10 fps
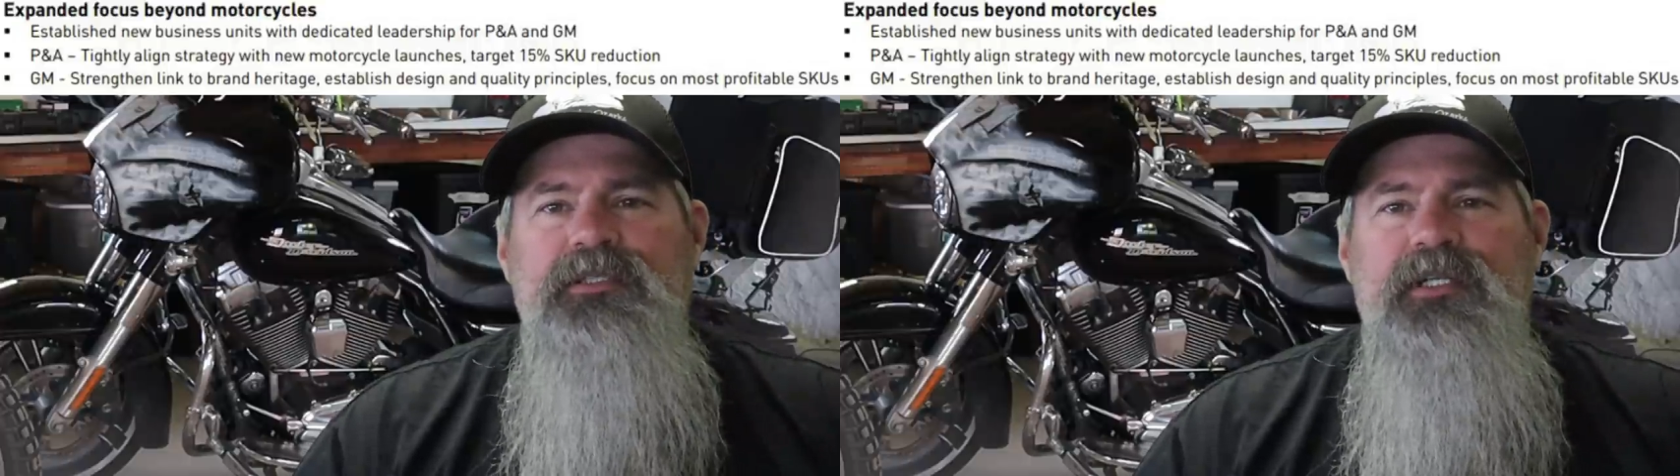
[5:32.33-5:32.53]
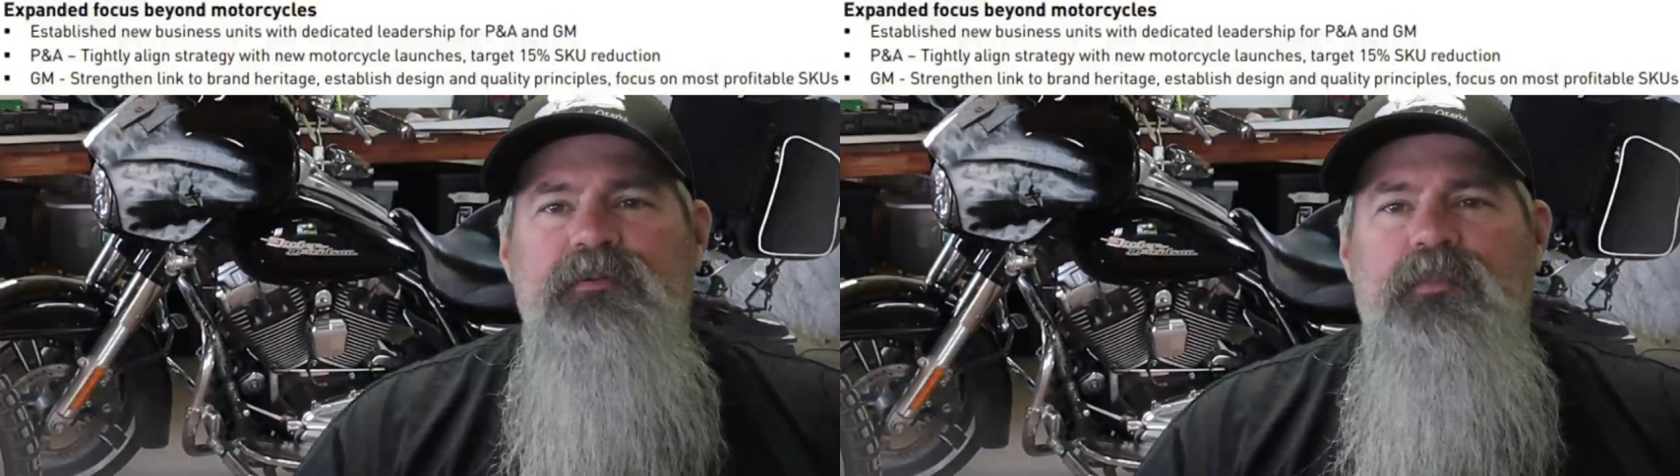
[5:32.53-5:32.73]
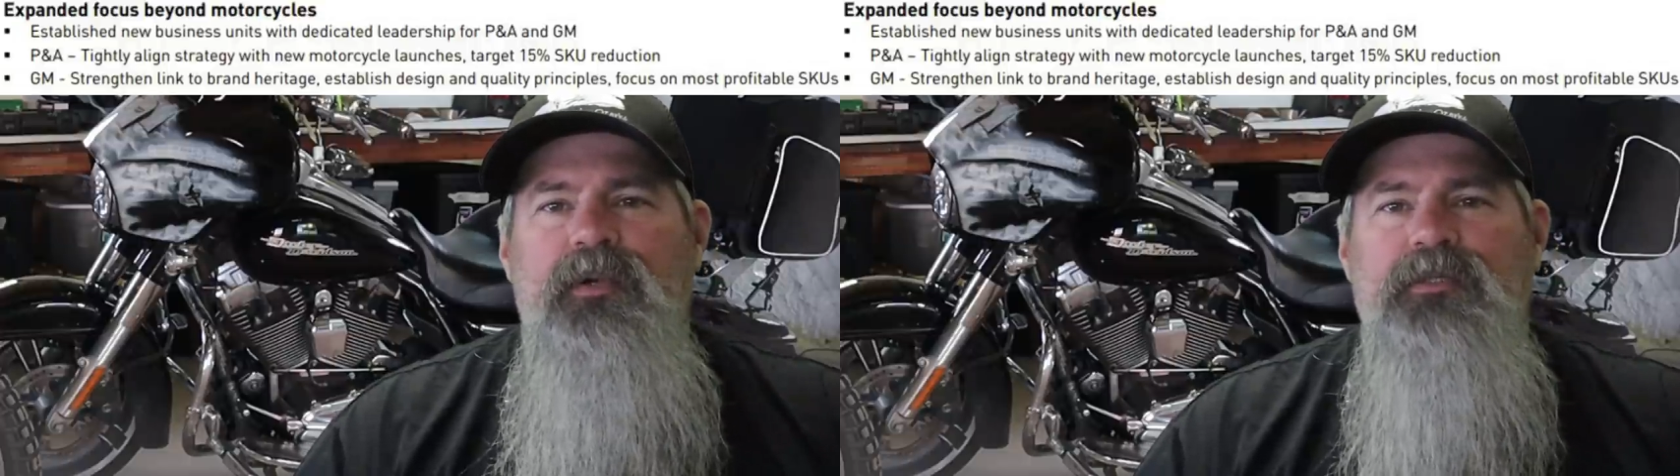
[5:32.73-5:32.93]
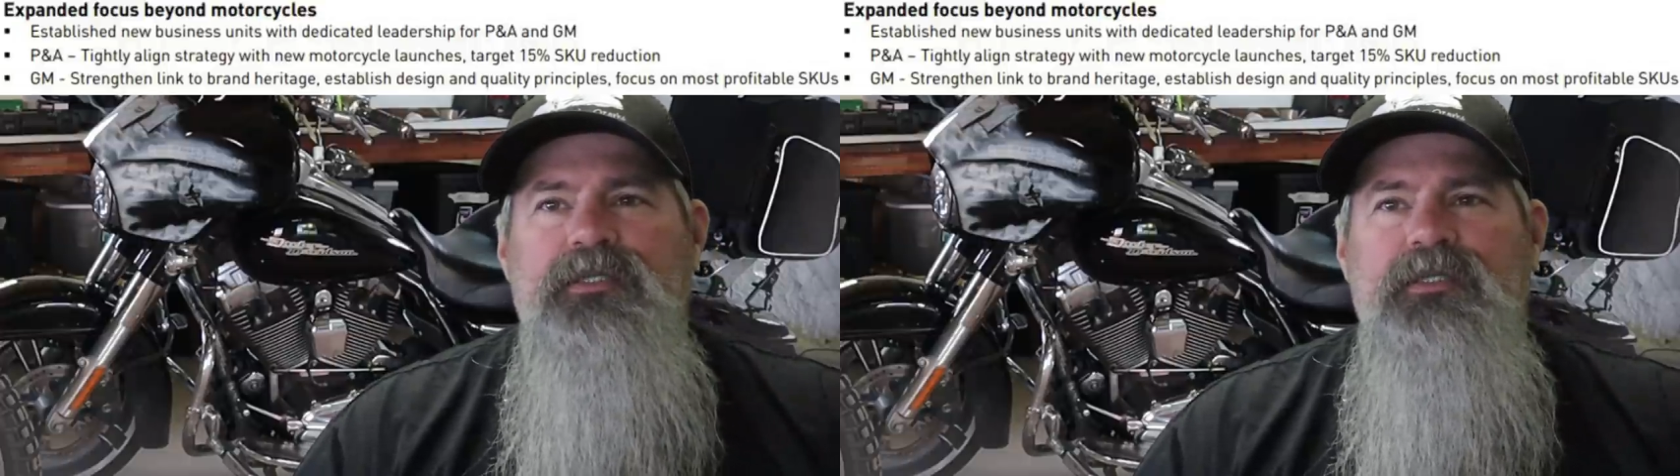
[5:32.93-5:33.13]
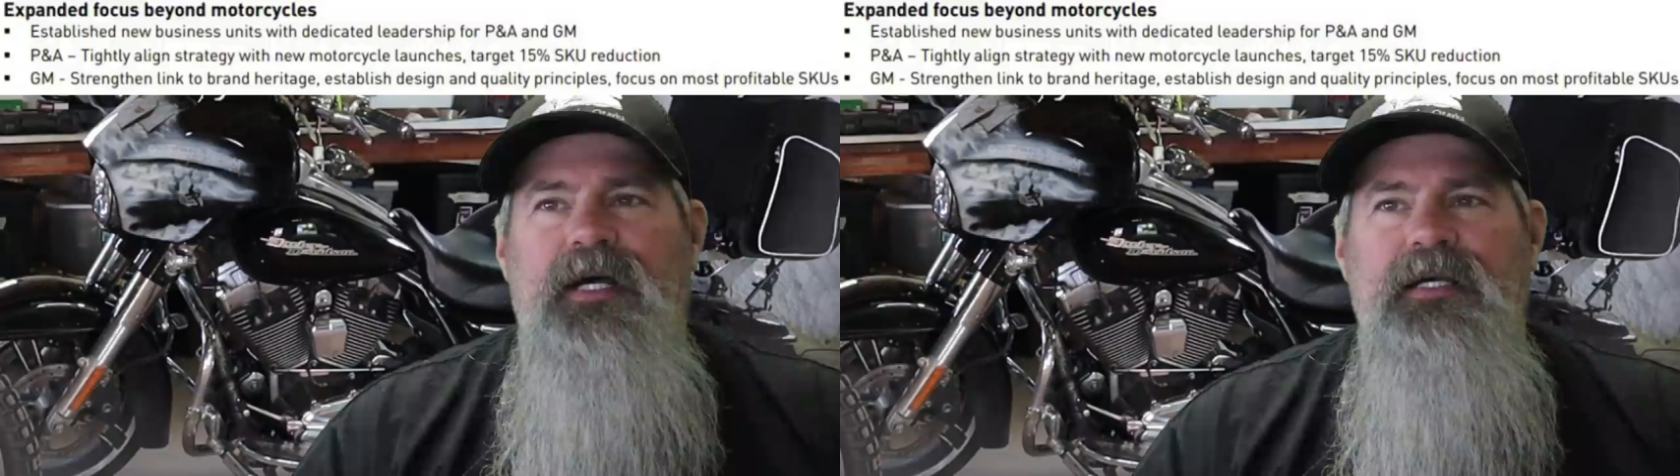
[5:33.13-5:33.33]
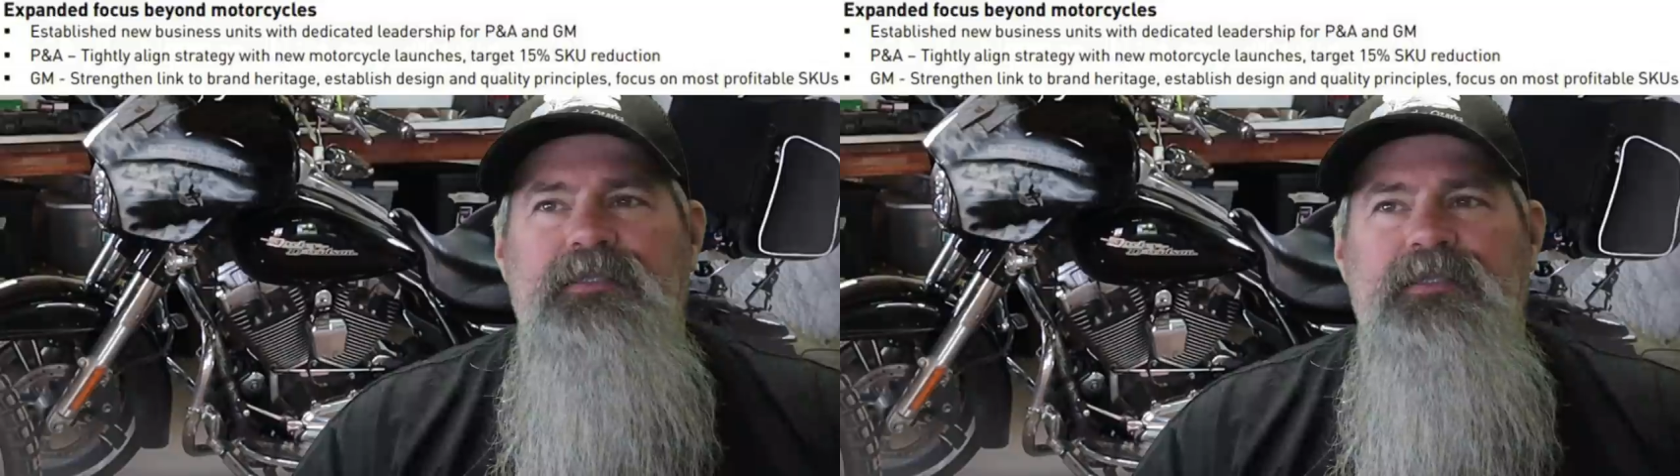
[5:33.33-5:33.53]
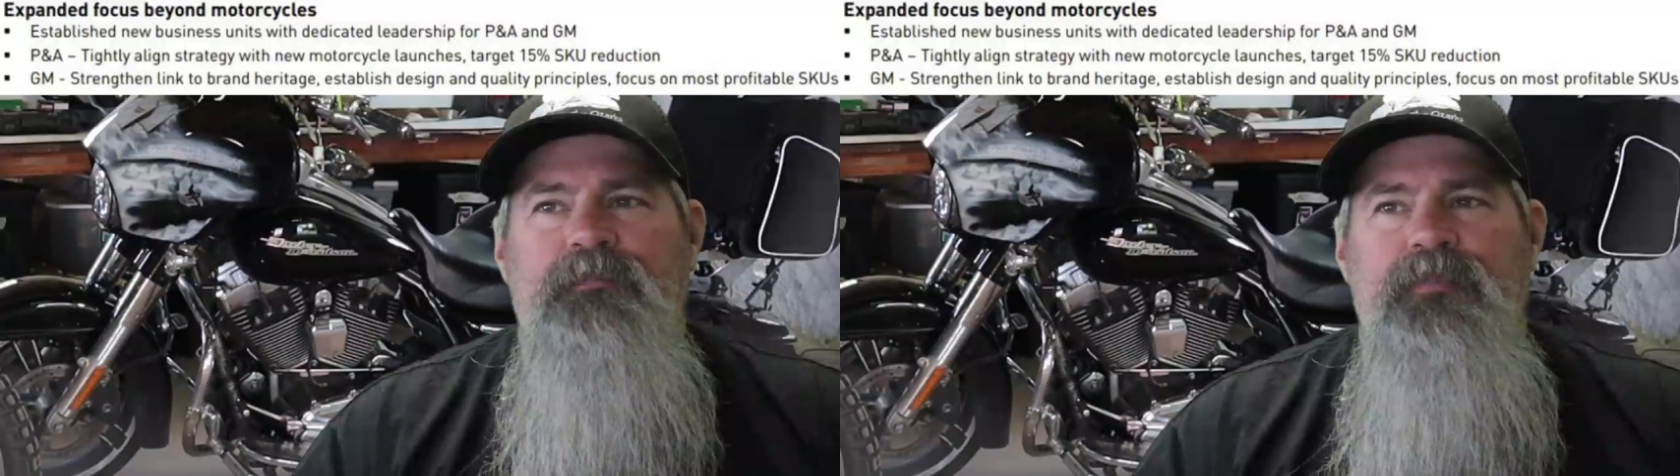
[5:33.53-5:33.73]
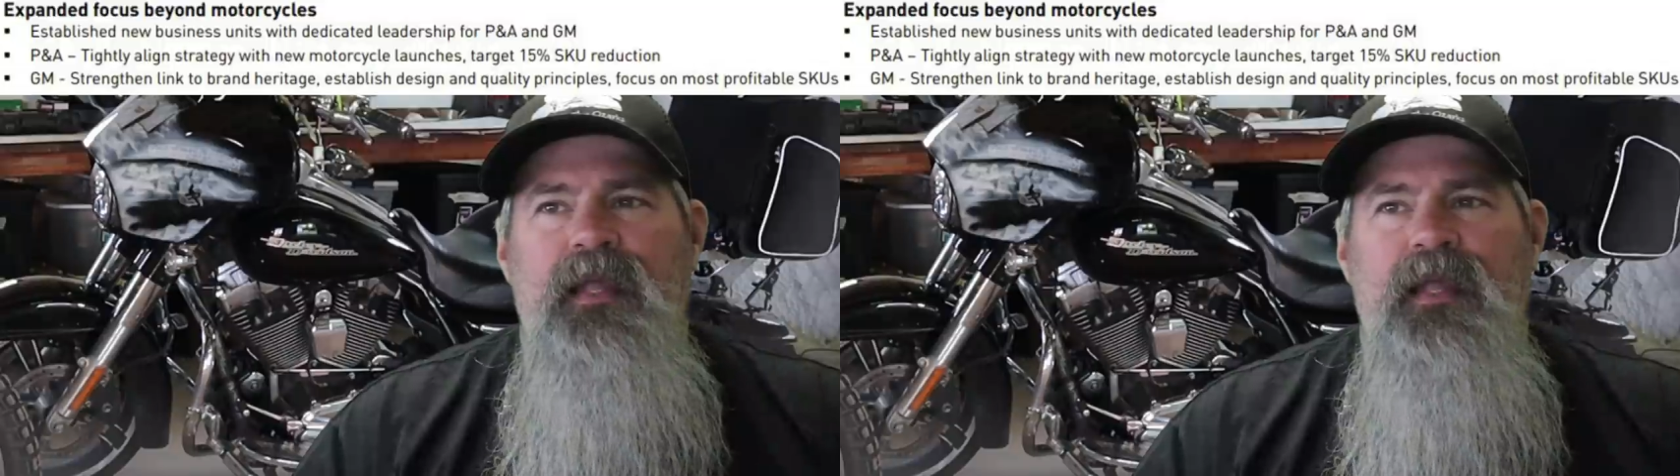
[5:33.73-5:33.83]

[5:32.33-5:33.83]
and general merchandise.